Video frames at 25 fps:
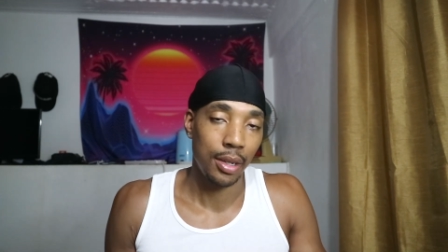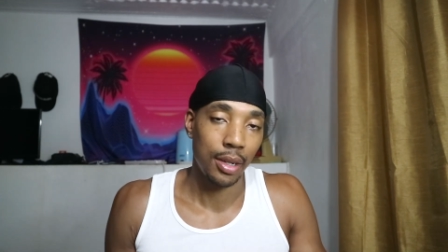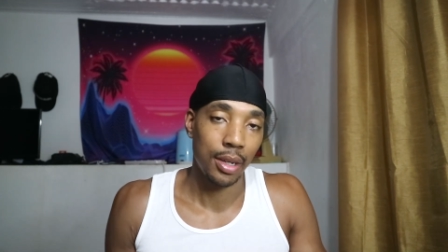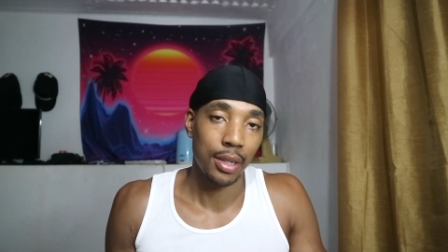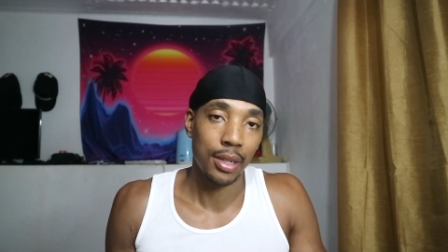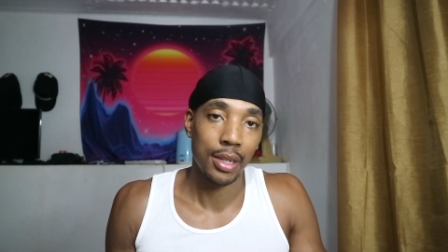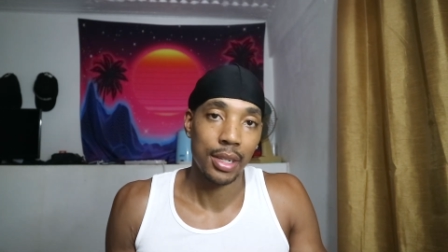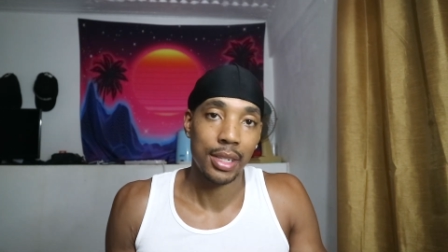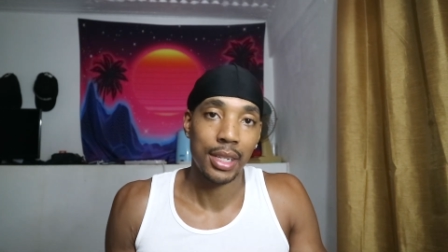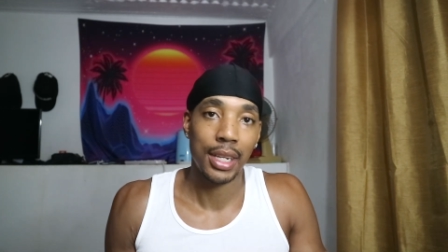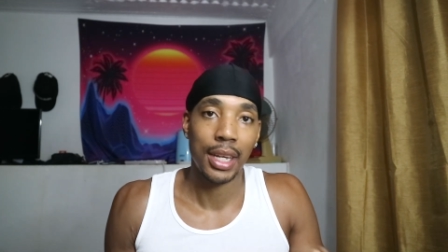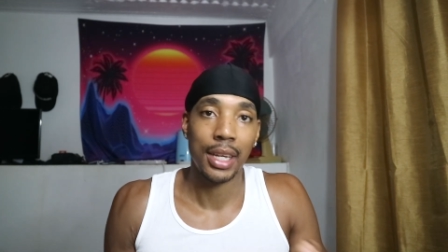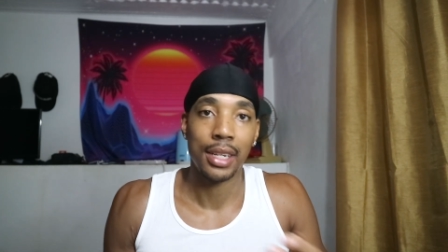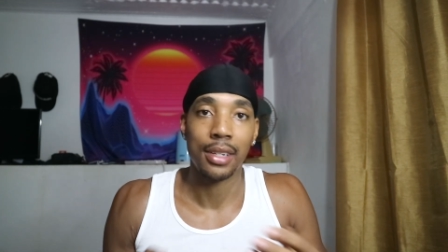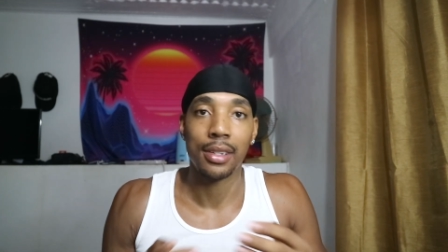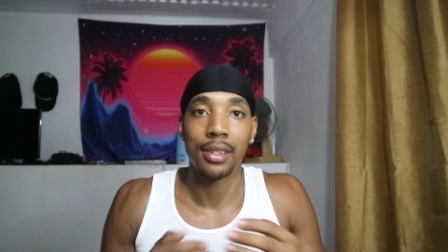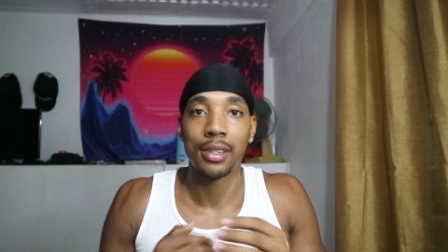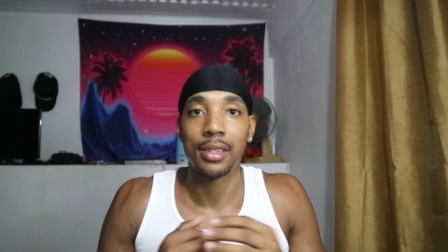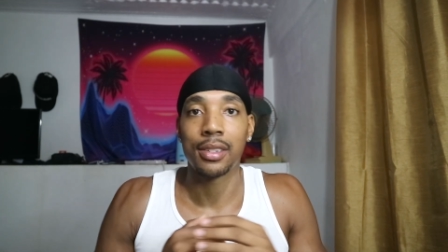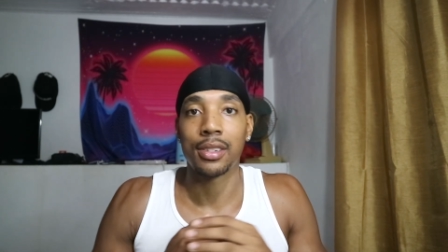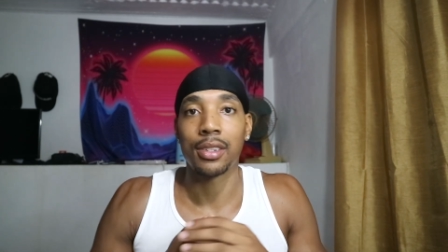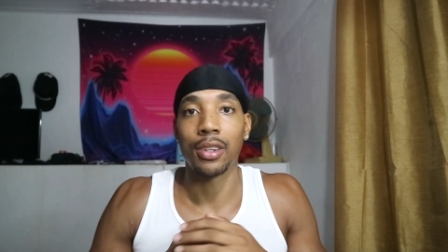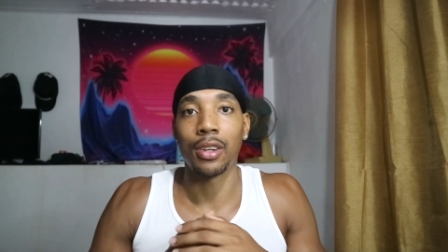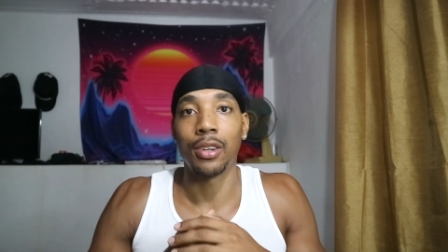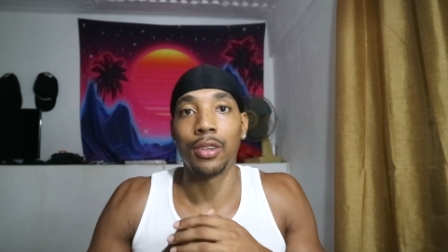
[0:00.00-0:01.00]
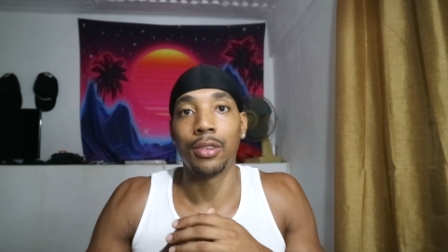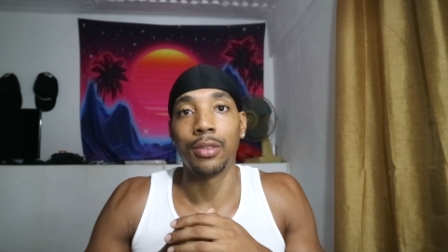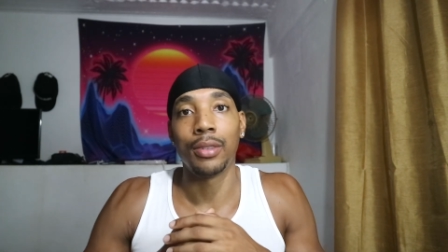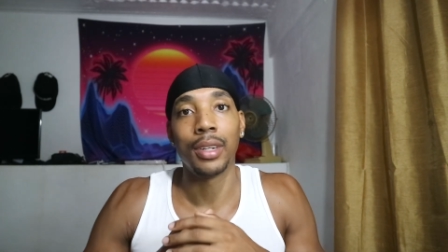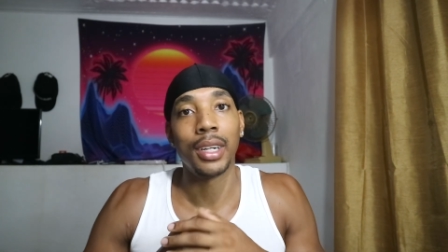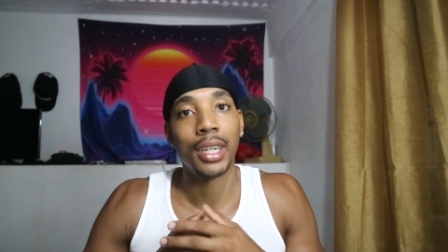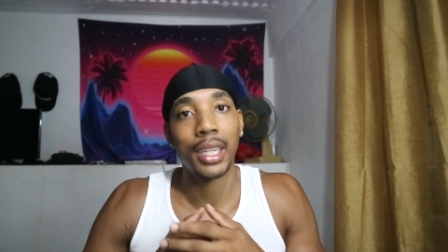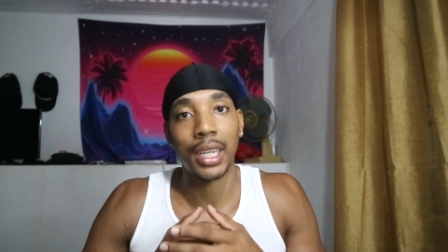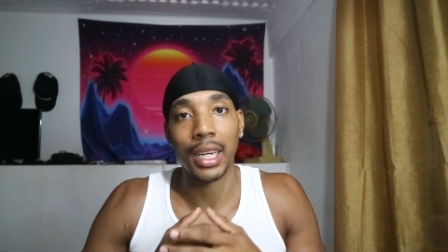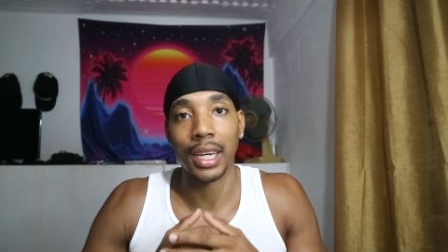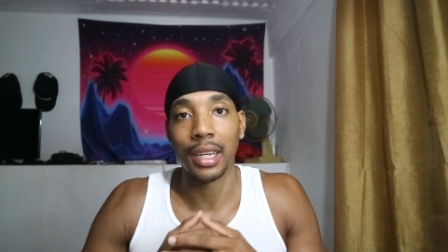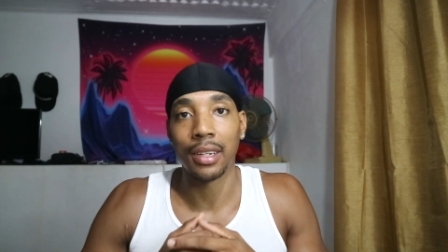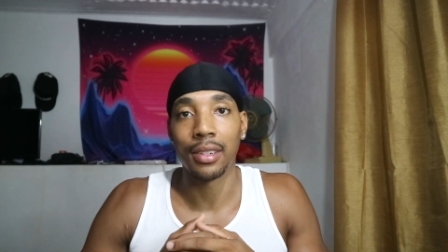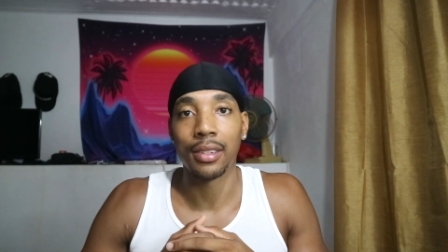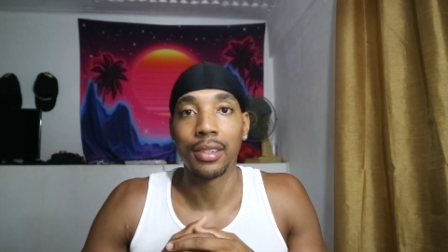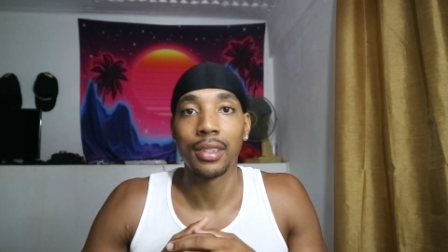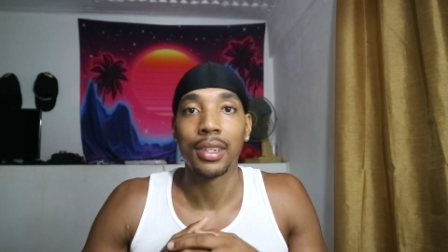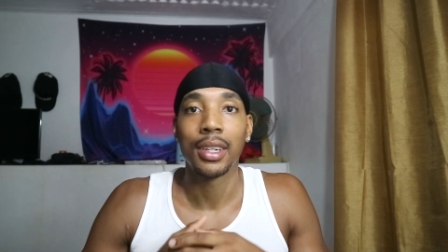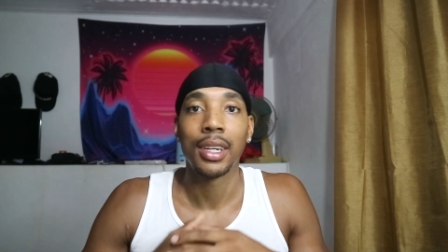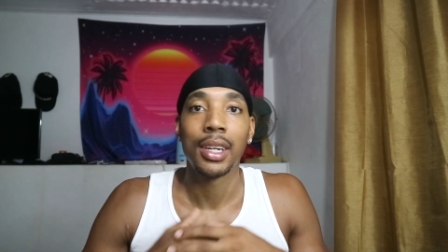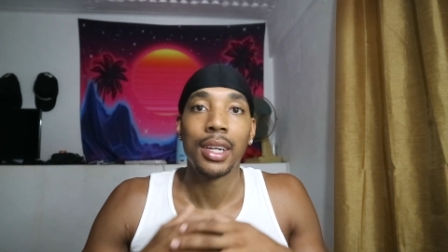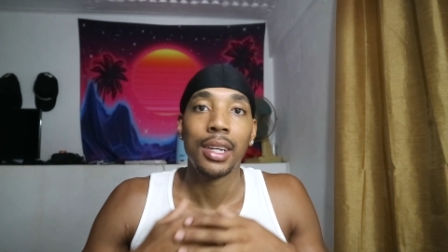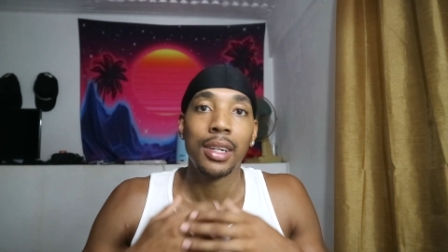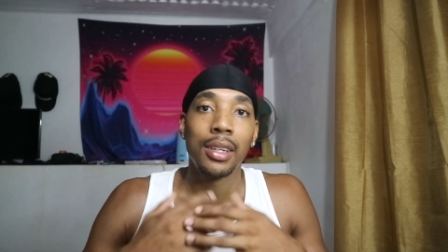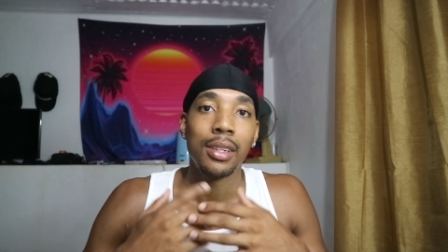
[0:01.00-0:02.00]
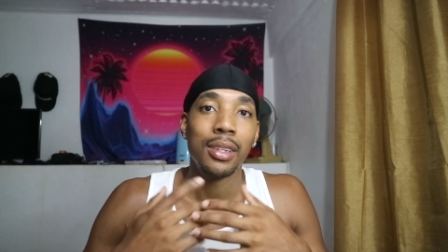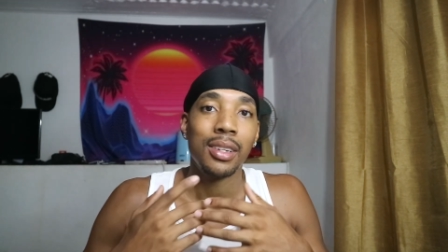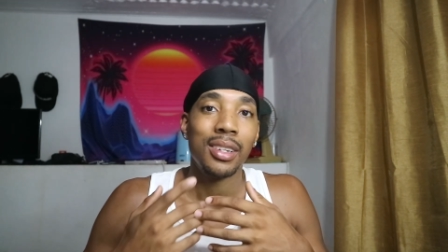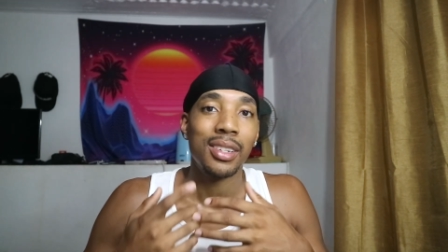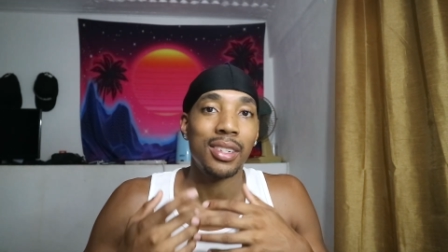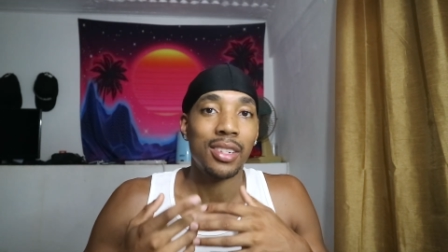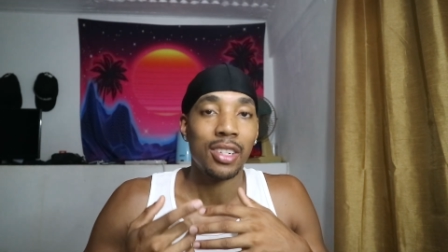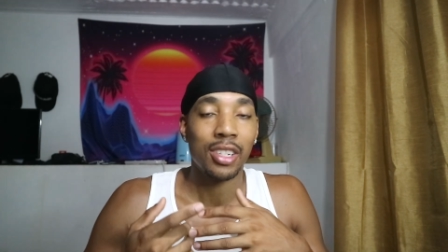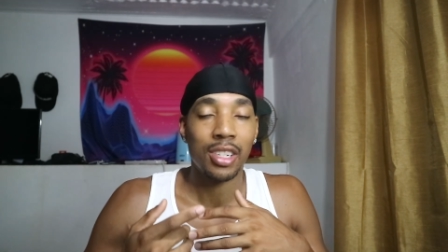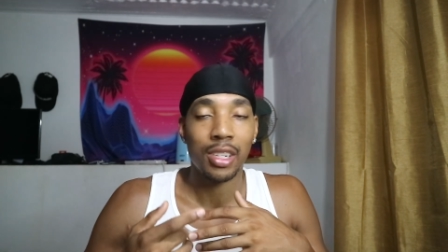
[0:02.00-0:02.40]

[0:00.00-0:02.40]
You understand? So again, it's